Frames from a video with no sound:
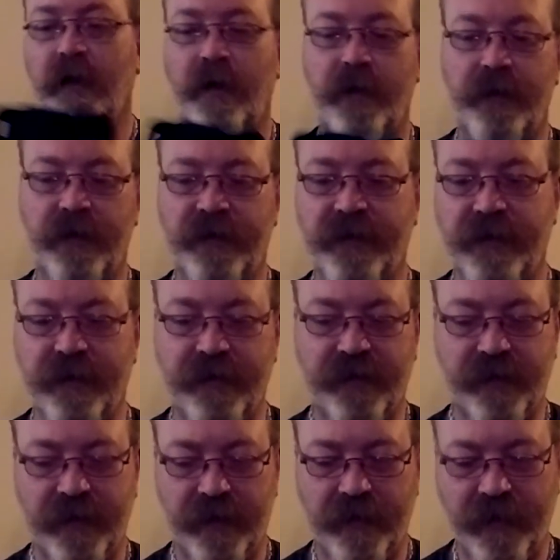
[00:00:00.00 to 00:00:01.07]
This
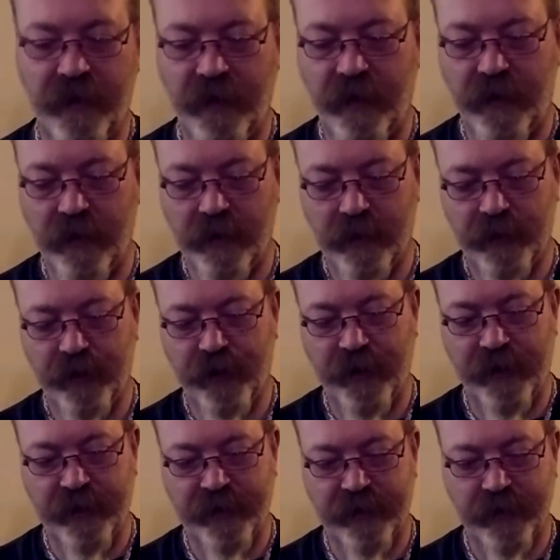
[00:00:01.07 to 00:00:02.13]
is the
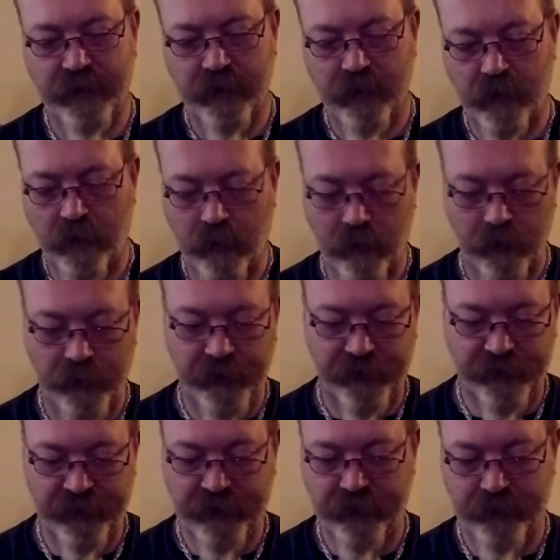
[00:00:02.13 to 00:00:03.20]
chest
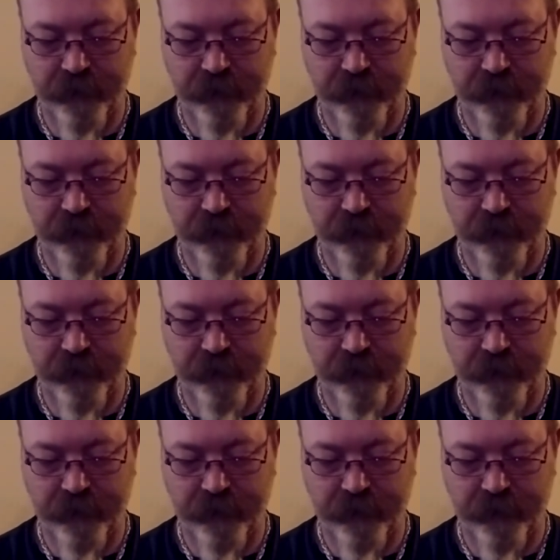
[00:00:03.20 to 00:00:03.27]
harness.